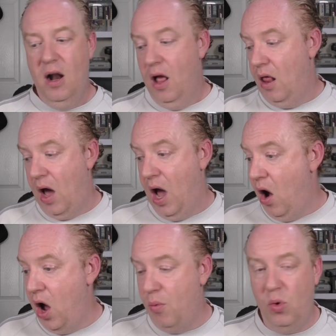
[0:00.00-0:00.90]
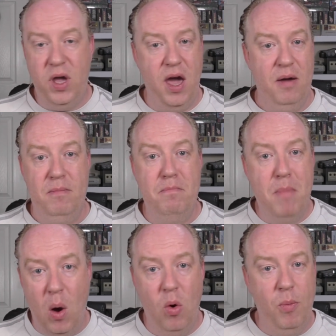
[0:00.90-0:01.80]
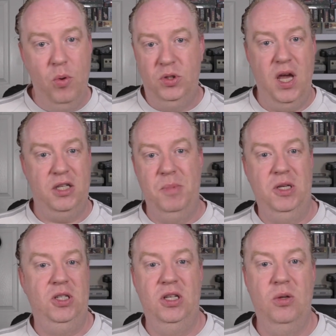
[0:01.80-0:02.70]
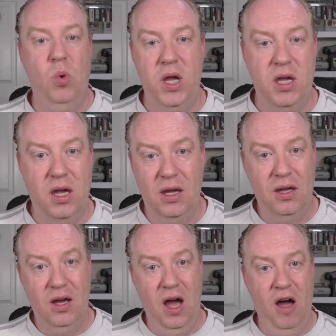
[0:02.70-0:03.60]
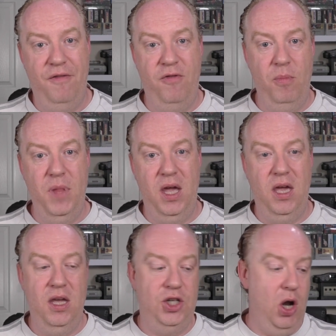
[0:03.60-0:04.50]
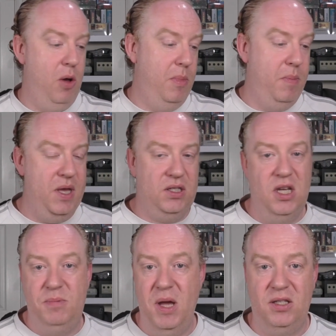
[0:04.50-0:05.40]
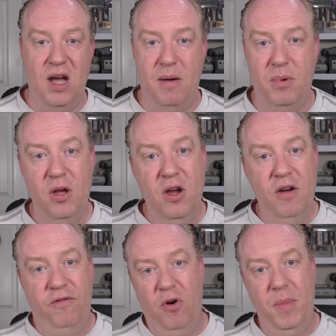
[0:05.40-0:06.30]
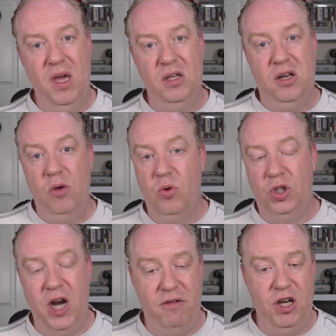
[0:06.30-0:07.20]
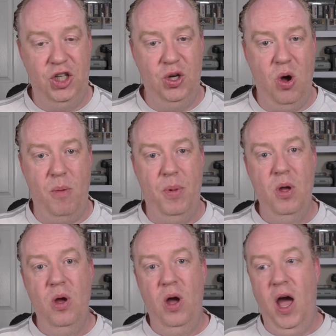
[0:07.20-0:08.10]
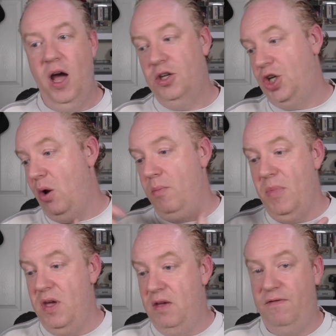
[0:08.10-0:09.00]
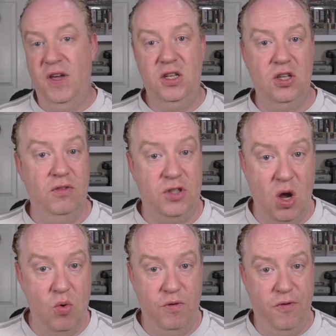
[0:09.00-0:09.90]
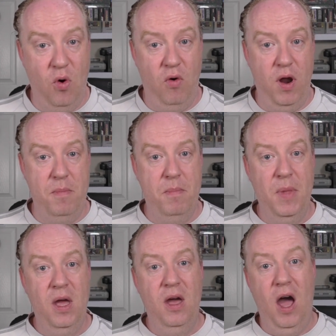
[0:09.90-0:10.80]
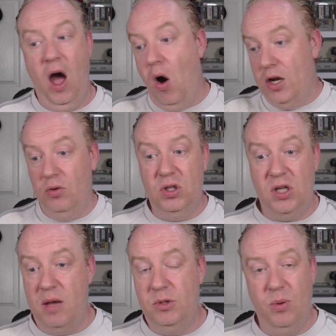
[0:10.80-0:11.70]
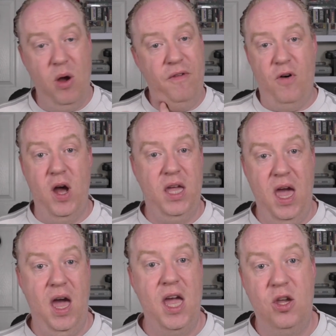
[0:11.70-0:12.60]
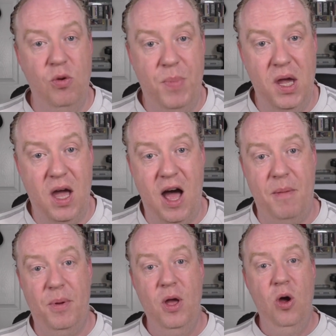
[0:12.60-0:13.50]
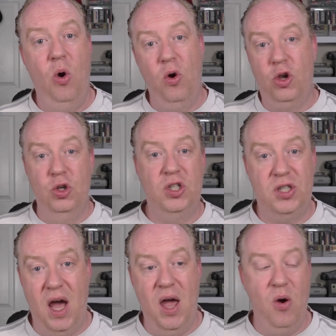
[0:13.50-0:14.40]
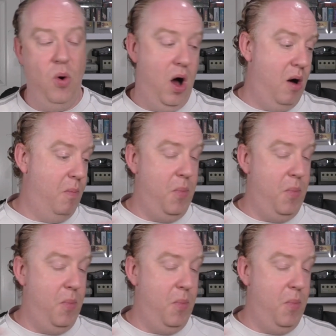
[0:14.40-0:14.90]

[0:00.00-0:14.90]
I will get multiple text messages a week from Nicky showing me bits that he's picked up from his local charity shop, showing me things that have sold for him. I do the same as well. If I get a good pickup or a good sale, I'll